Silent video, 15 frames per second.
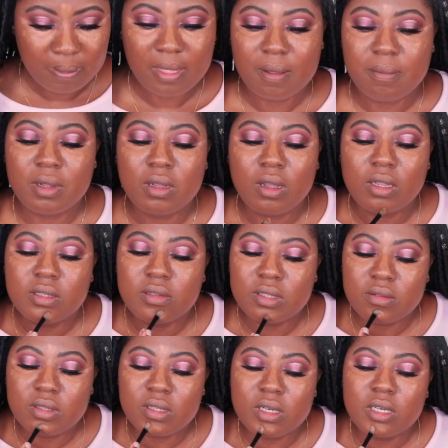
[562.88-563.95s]
Oh my god, this is
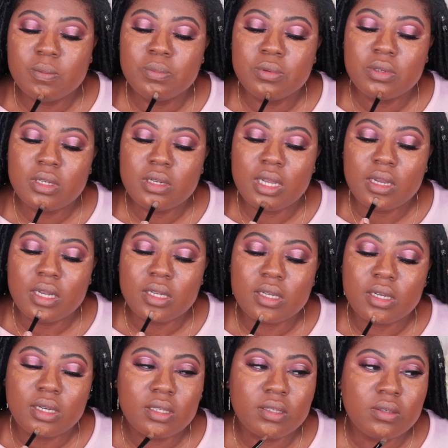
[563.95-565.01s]
so bootleg.
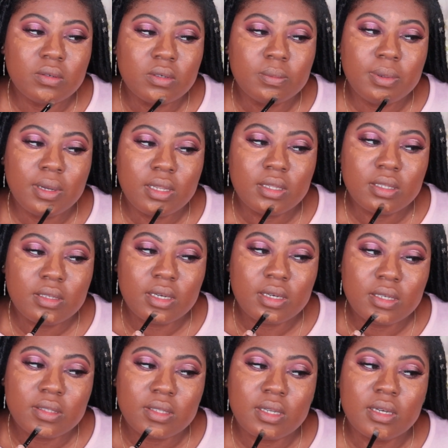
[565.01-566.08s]
I do
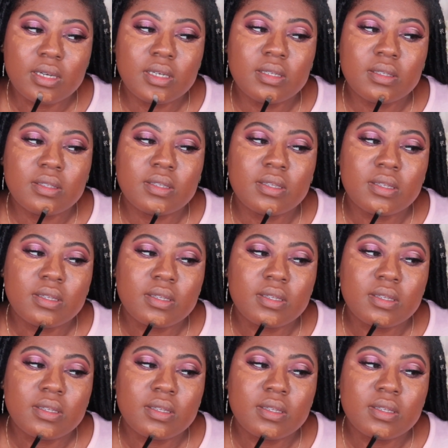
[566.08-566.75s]
apologize, guys.